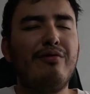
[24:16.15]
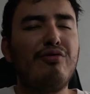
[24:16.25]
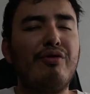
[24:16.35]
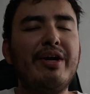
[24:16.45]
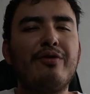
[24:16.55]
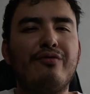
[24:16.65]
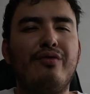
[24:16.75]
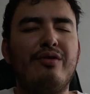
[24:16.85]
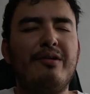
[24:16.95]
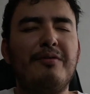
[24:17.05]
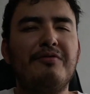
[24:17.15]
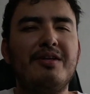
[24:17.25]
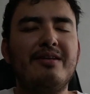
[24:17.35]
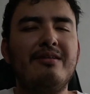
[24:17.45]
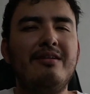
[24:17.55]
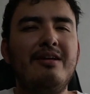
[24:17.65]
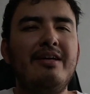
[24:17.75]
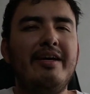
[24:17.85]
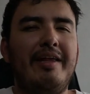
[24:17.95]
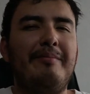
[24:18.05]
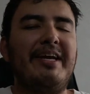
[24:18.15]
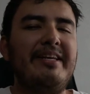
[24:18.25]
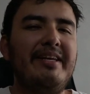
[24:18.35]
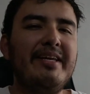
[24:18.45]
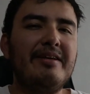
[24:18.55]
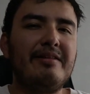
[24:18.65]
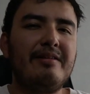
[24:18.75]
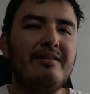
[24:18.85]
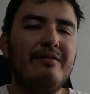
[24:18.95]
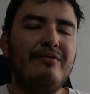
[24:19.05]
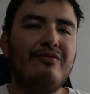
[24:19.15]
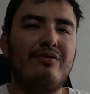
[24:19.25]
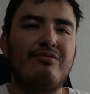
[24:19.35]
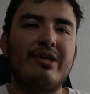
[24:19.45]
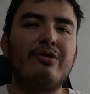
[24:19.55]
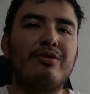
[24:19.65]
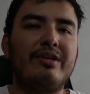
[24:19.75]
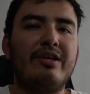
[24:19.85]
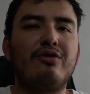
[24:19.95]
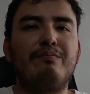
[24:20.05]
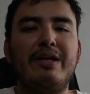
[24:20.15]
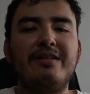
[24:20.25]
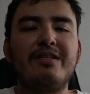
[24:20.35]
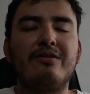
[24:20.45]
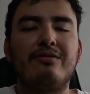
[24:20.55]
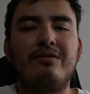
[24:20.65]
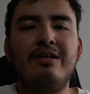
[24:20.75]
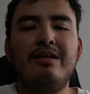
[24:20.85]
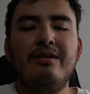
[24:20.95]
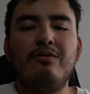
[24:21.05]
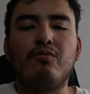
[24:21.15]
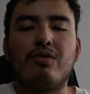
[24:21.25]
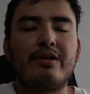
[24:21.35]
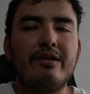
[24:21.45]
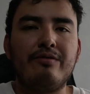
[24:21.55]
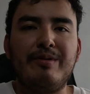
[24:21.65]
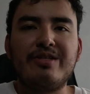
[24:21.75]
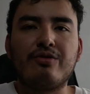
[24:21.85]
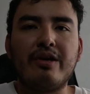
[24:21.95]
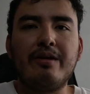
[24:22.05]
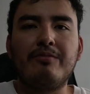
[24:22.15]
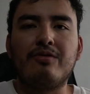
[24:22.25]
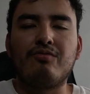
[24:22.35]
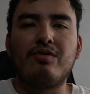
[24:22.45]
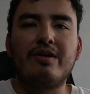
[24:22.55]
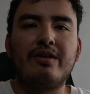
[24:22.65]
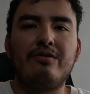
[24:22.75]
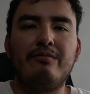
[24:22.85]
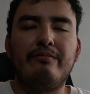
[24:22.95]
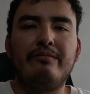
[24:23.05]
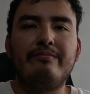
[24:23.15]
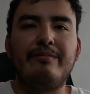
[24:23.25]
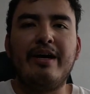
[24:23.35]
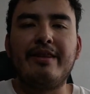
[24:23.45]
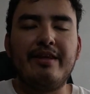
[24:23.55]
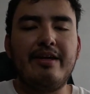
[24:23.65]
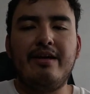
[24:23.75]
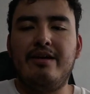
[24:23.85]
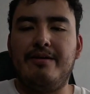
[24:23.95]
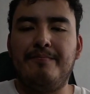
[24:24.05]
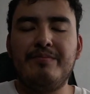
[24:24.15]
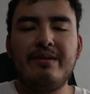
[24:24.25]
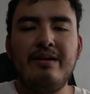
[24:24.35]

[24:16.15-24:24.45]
3 or 4 out of 10, and my need for recording or painting or working on my script or working on idea